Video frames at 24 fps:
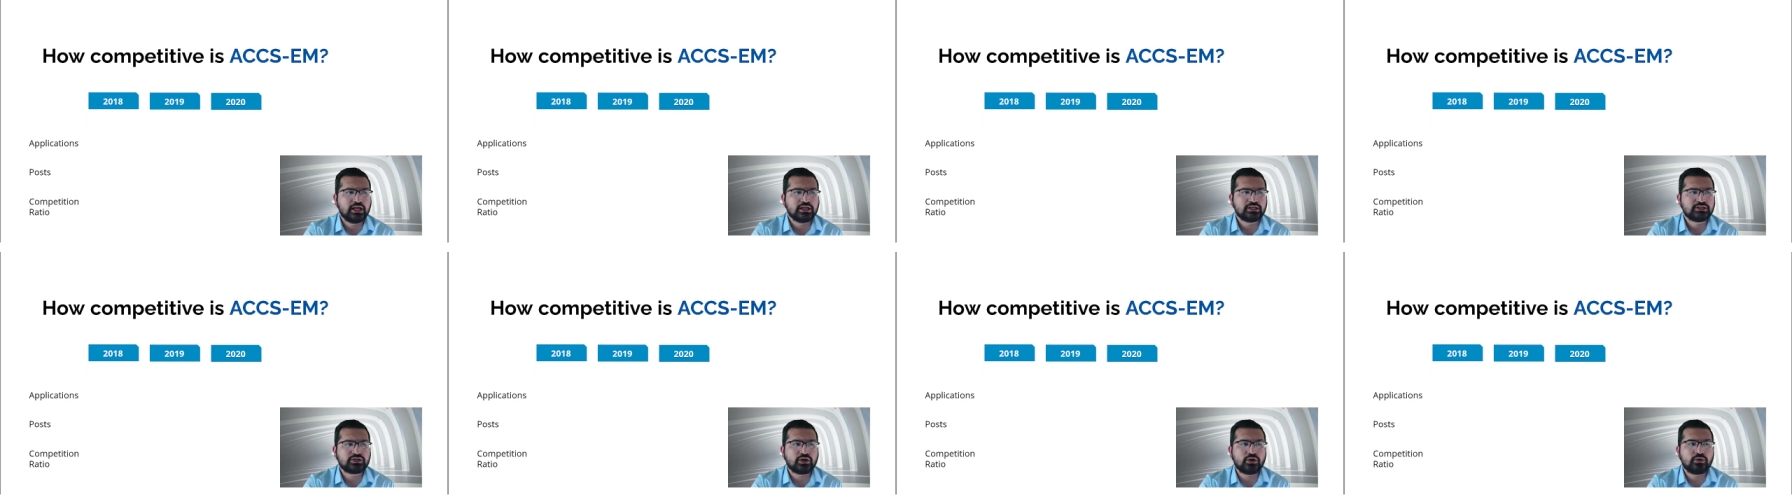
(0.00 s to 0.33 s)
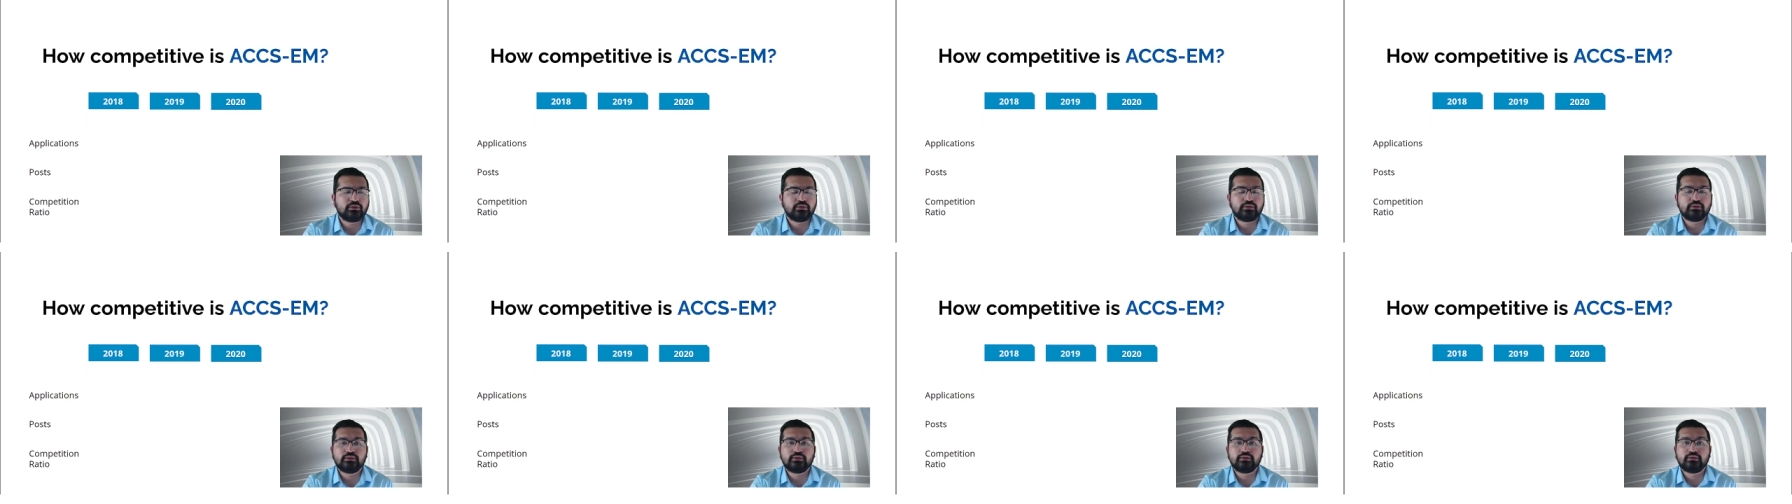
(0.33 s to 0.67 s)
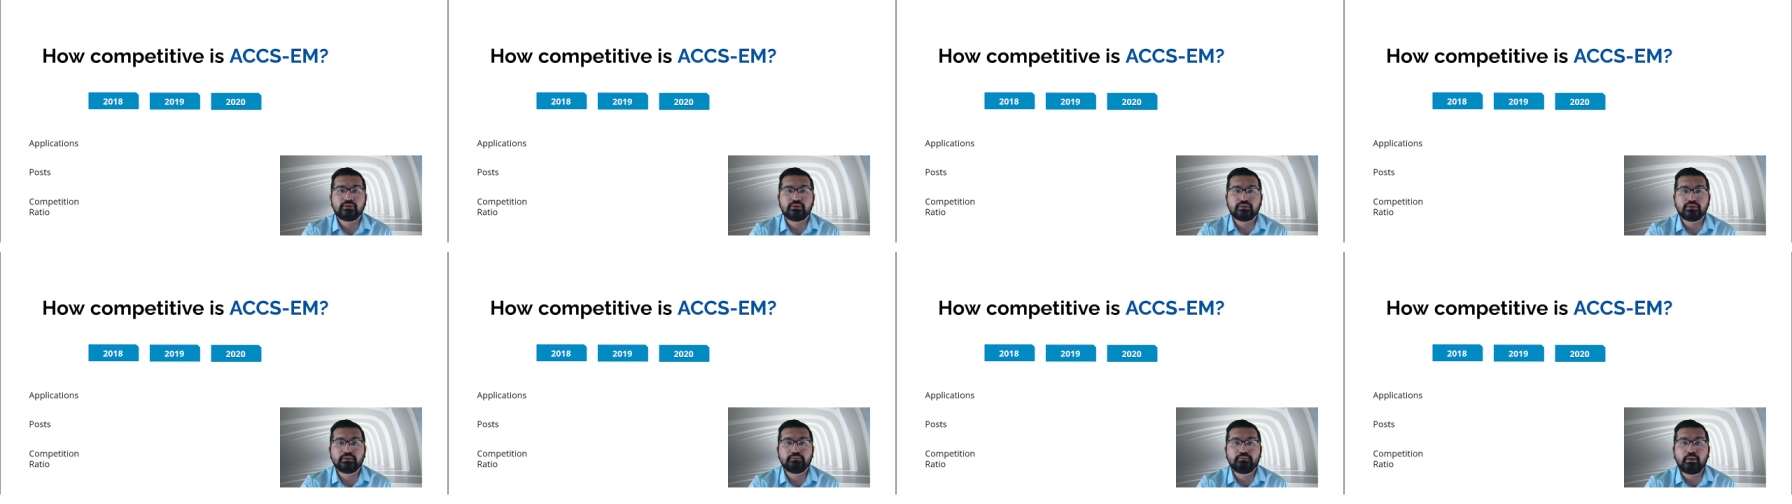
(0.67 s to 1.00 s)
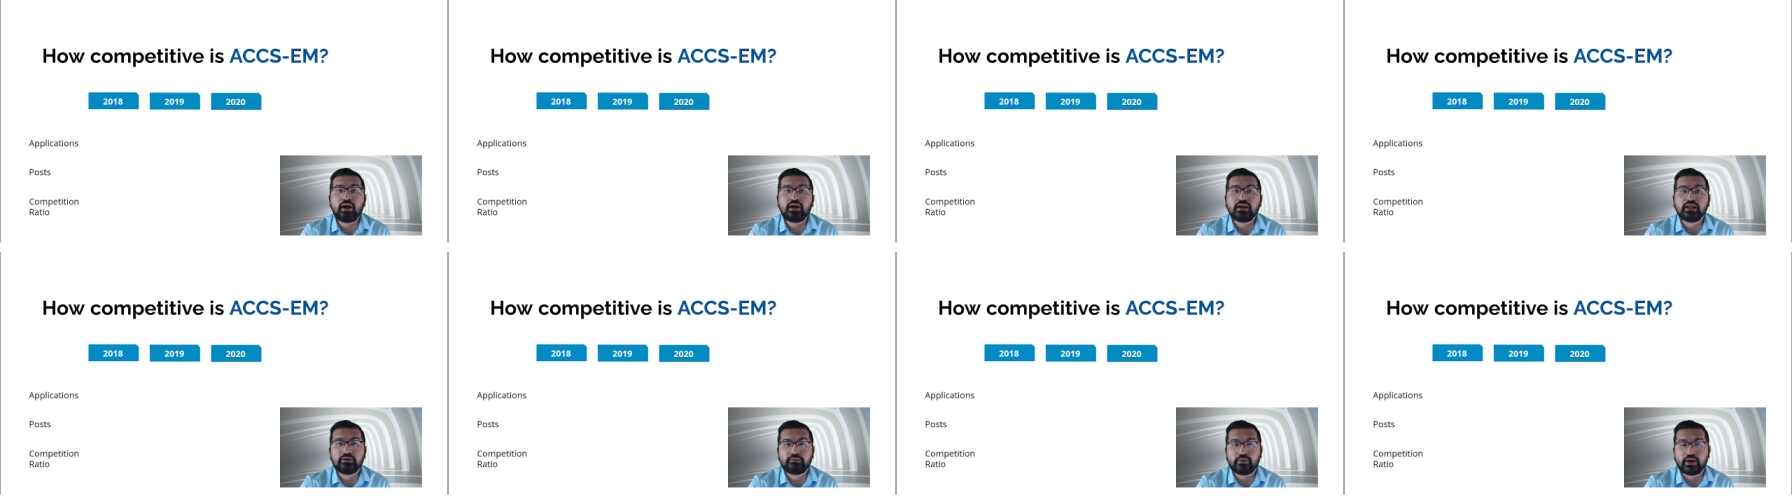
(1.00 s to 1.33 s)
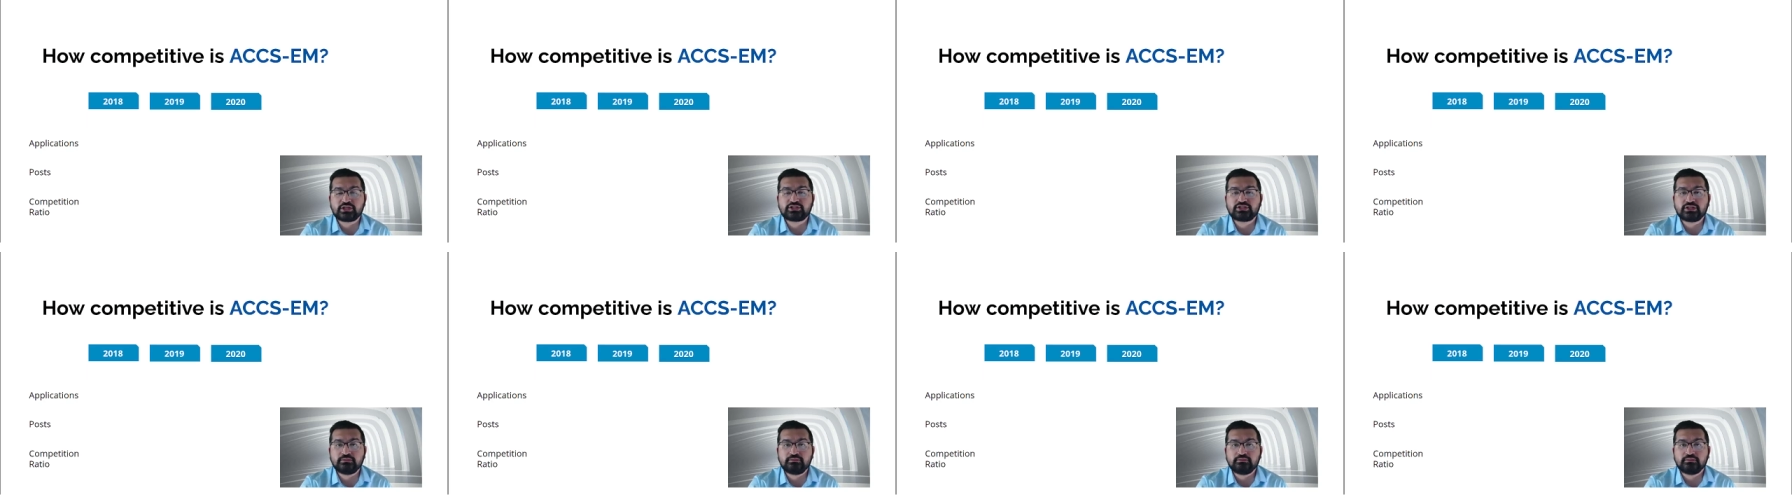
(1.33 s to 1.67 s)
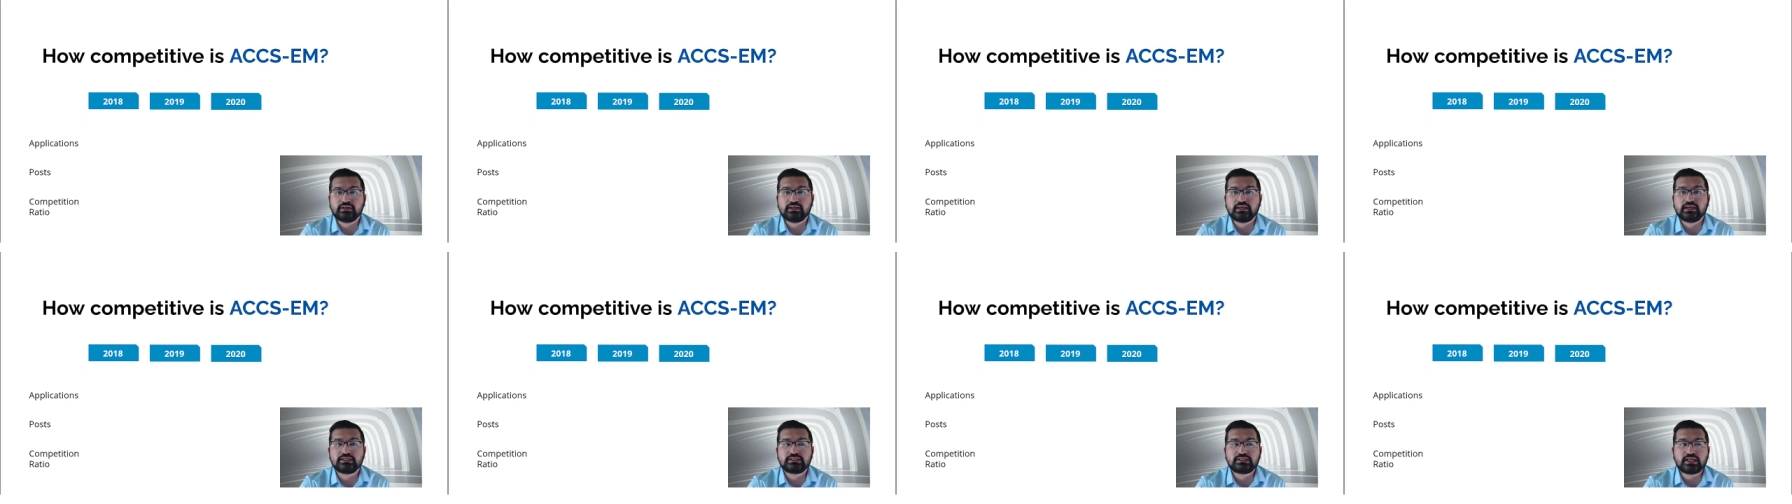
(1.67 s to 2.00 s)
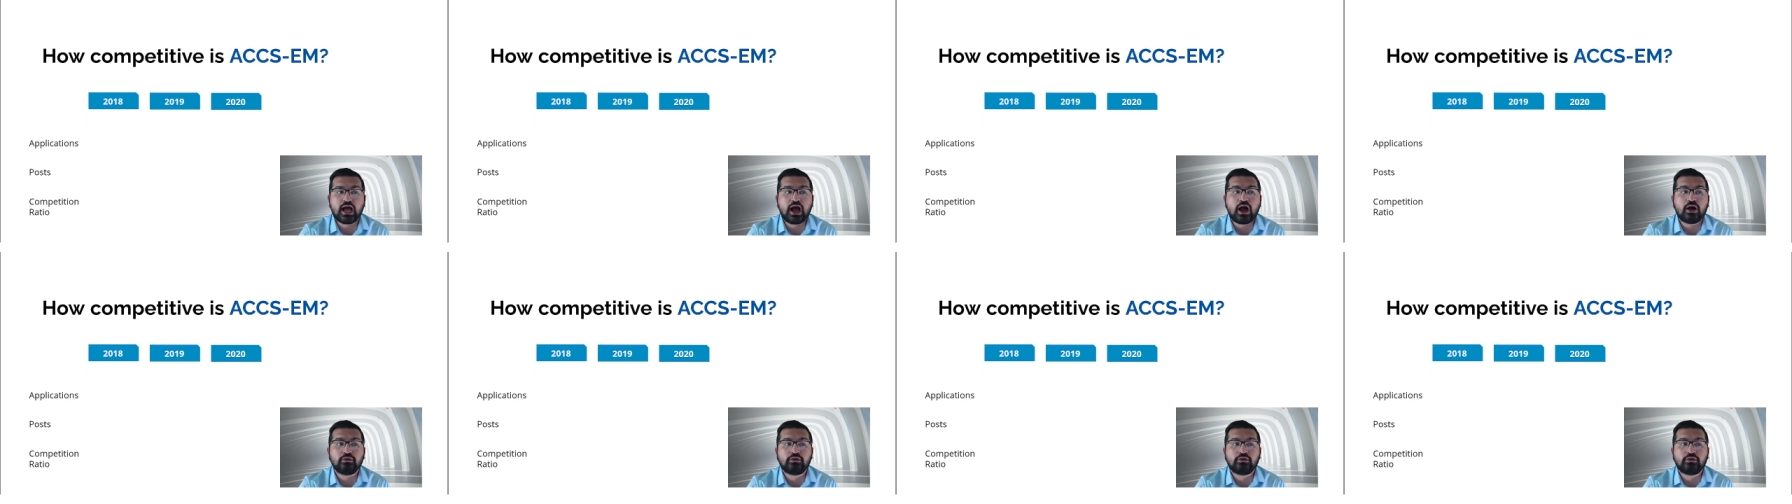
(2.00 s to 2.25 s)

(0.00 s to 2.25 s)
So the burning question is how